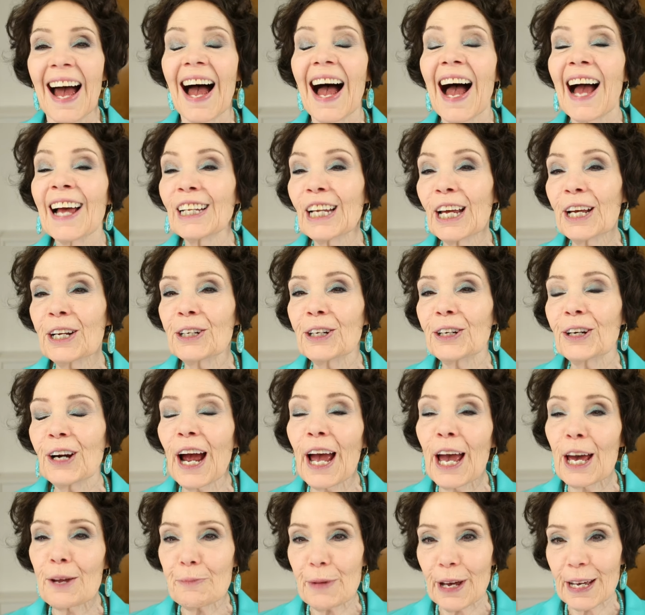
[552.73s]
Eyeliner
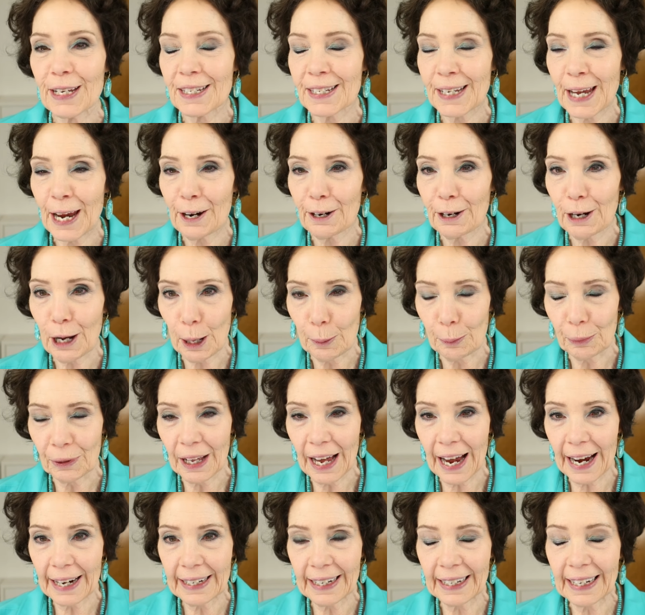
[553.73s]
and mascara
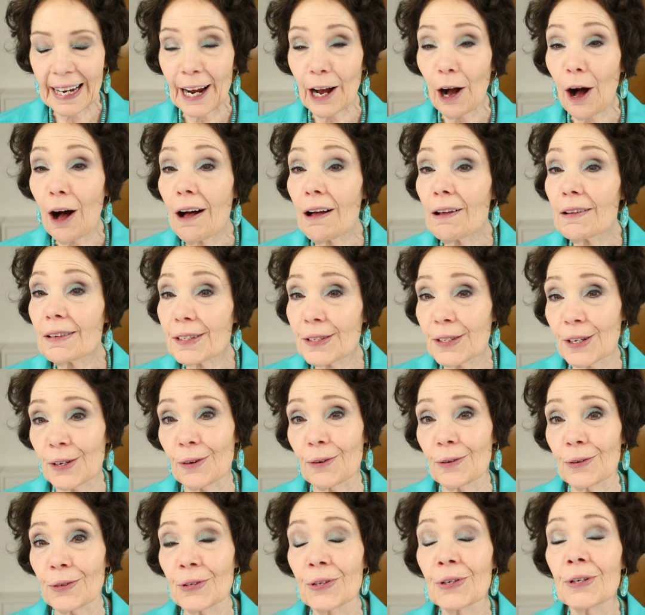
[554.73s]
applied, and I
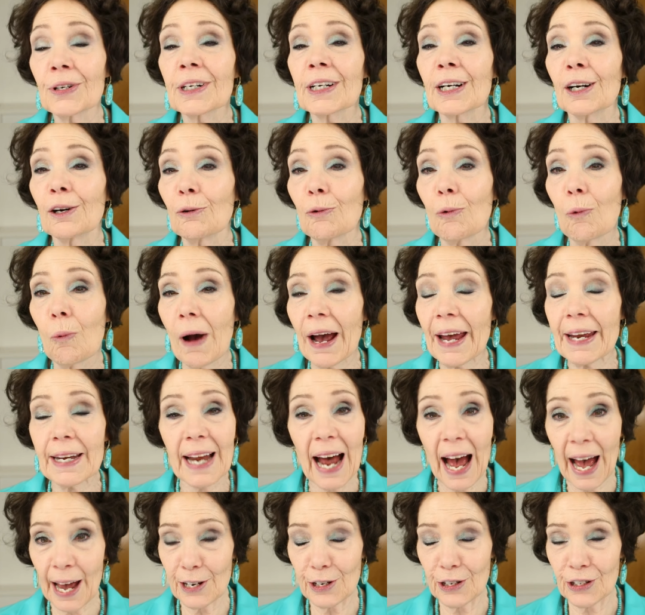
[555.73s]
also took a
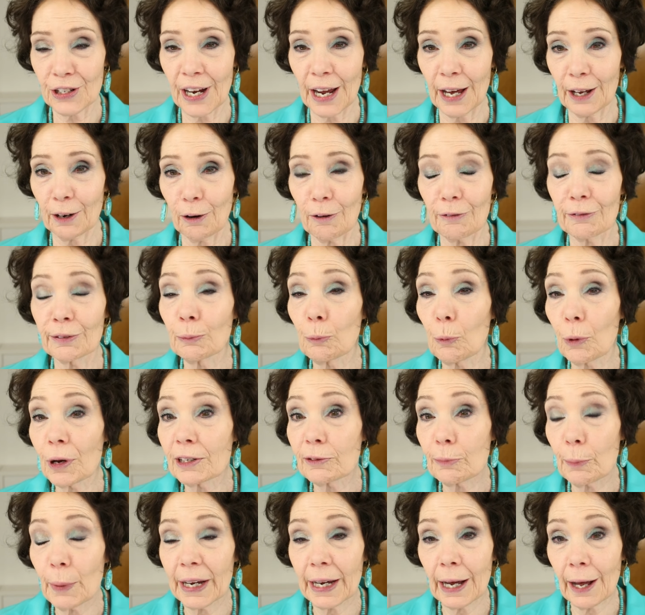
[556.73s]
white eyeshadow from one
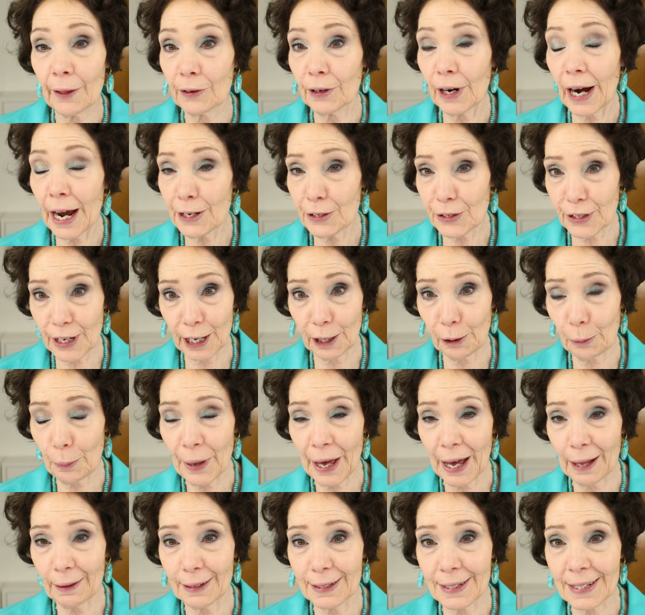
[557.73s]
of my other eyeshadow
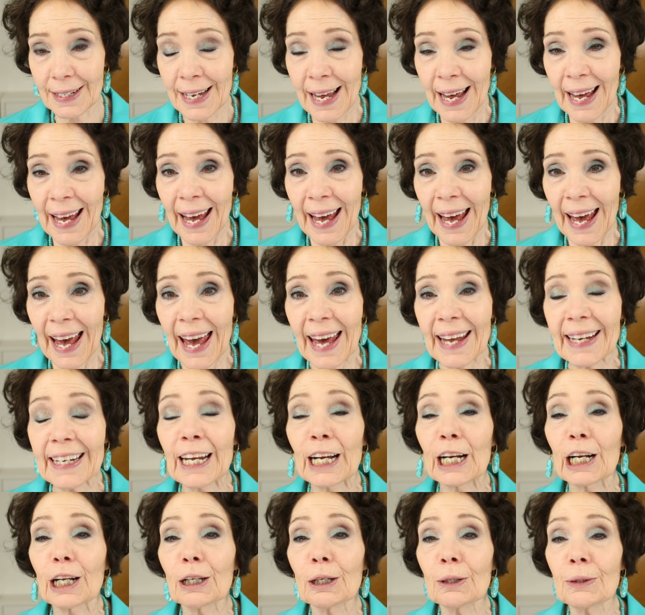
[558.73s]
palettes and
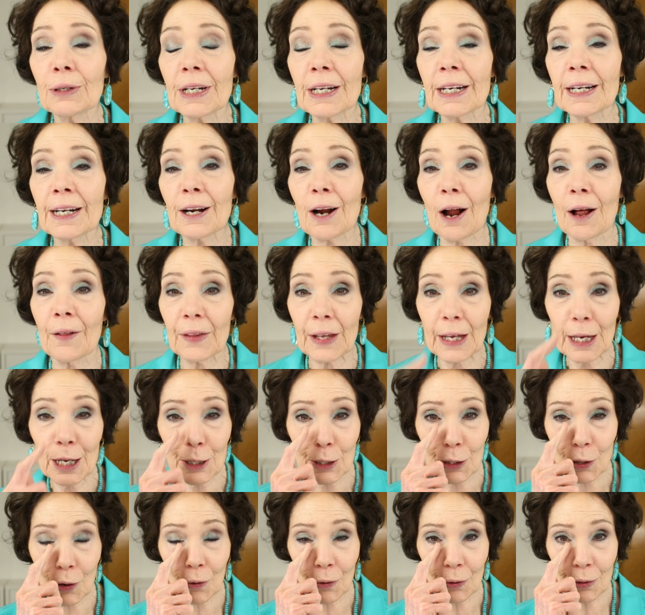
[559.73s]
included it on the
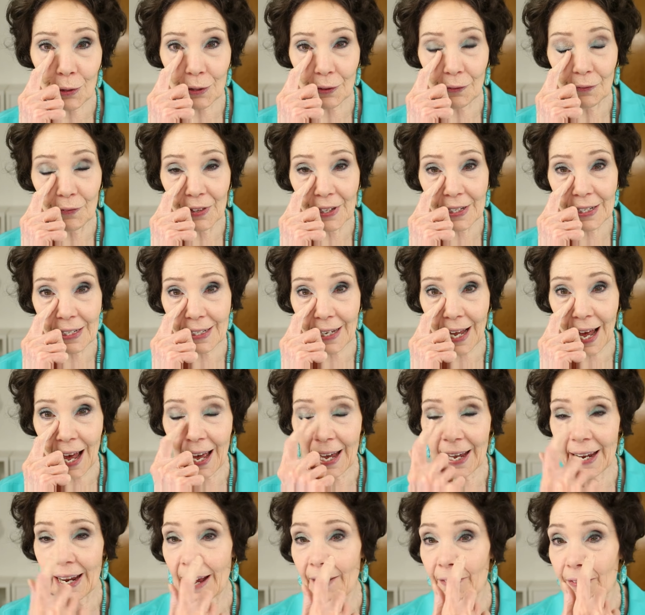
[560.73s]
inner corner of this
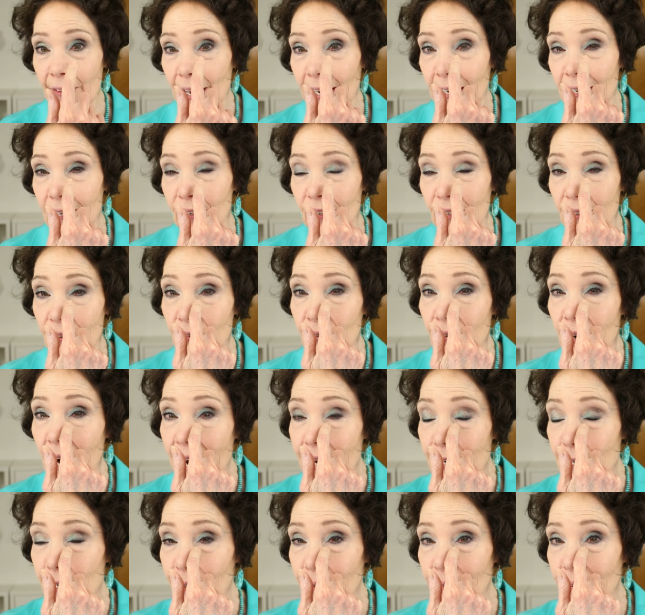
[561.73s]
eye, and then
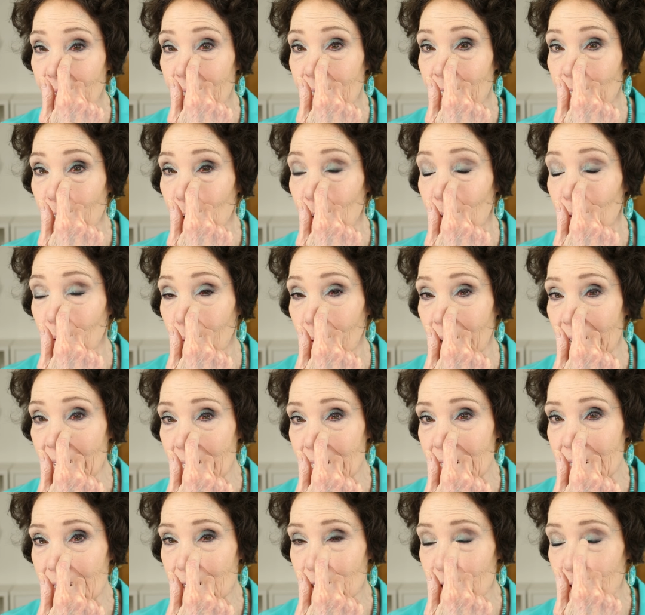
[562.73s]
tried to create a
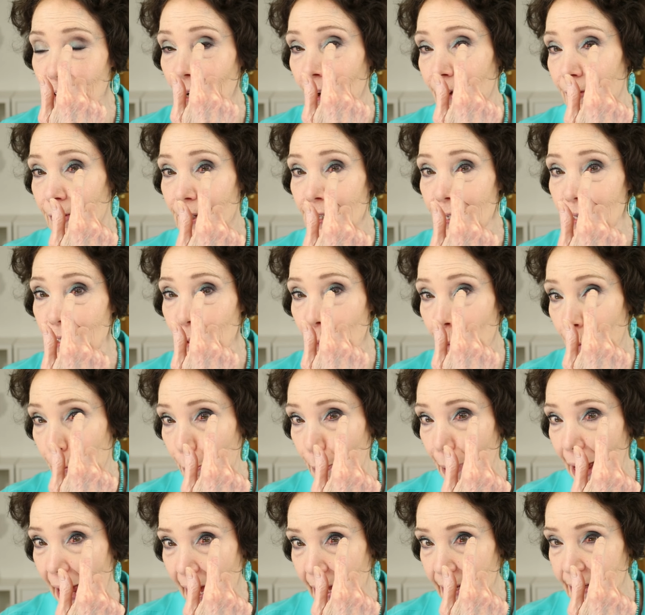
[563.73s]
gradient on this
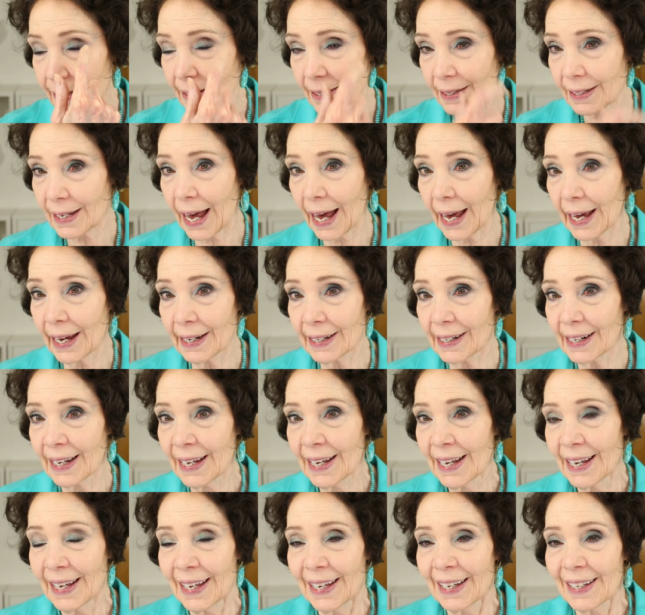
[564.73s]
matte side.
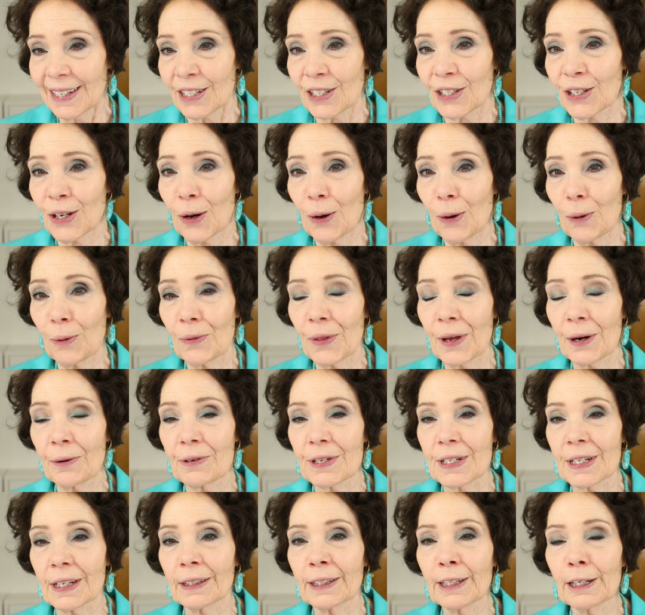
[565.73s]
So there
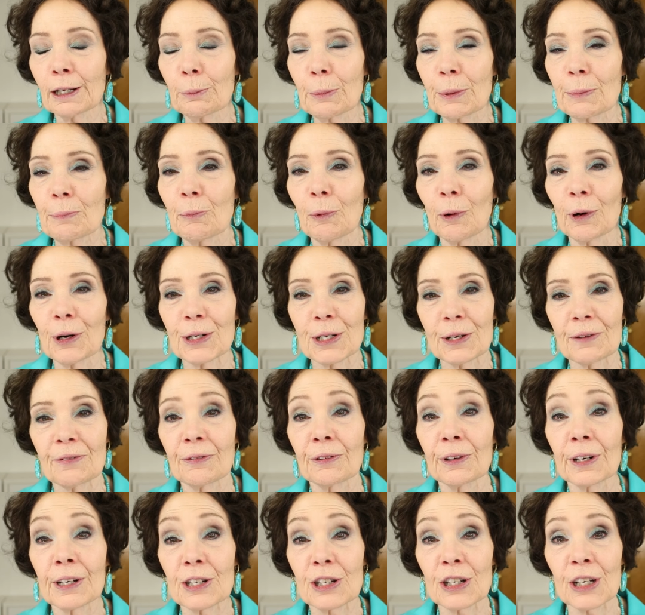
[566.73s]
was a little bit more
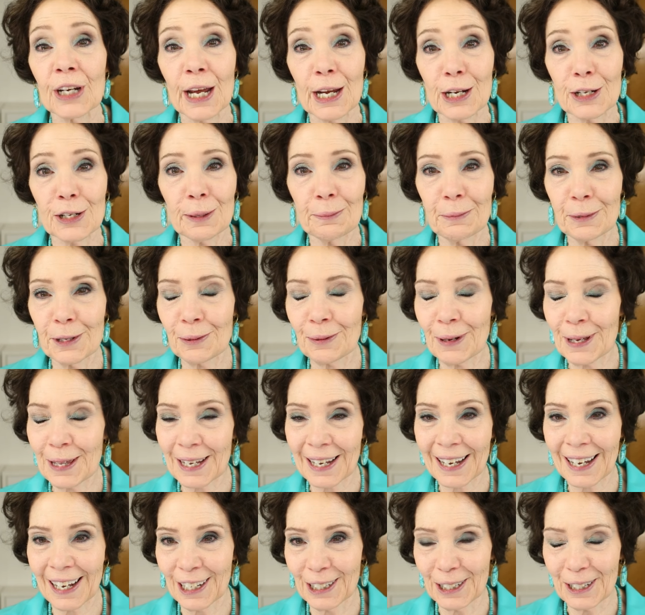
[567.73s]
differentiation between the
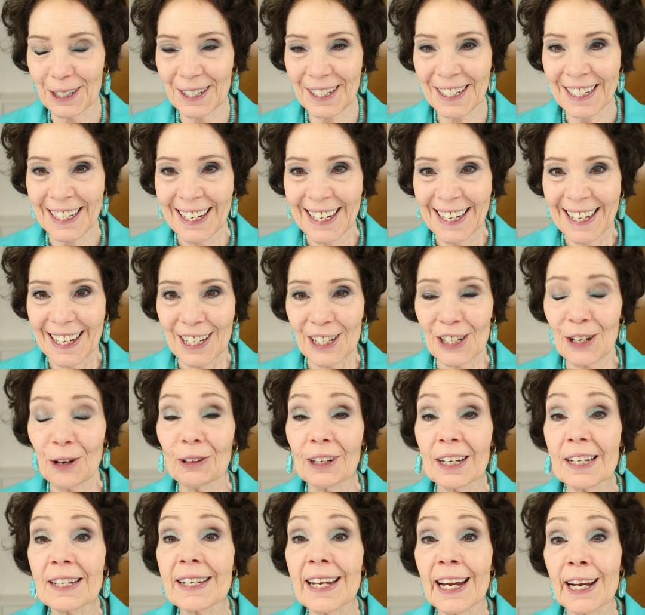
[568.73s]
colors. So
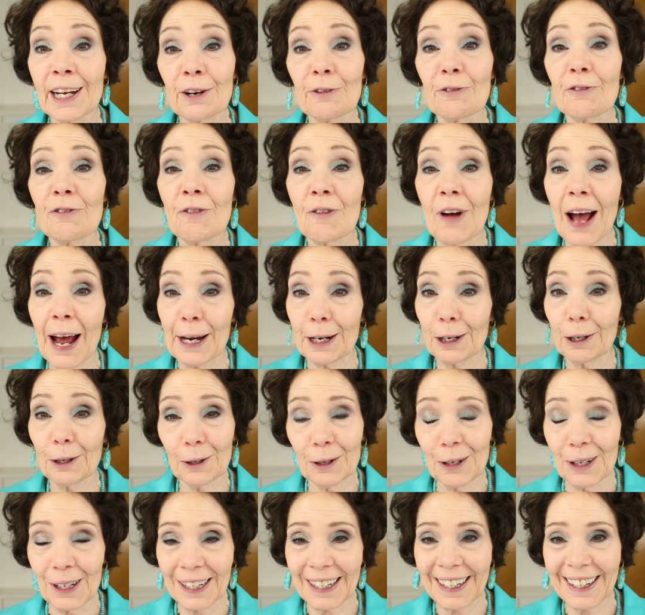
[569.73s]
let's take a final
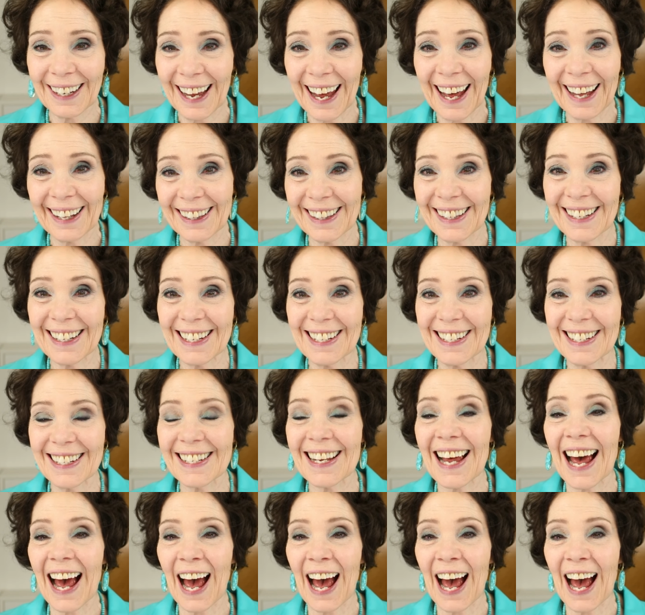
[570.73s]
look at these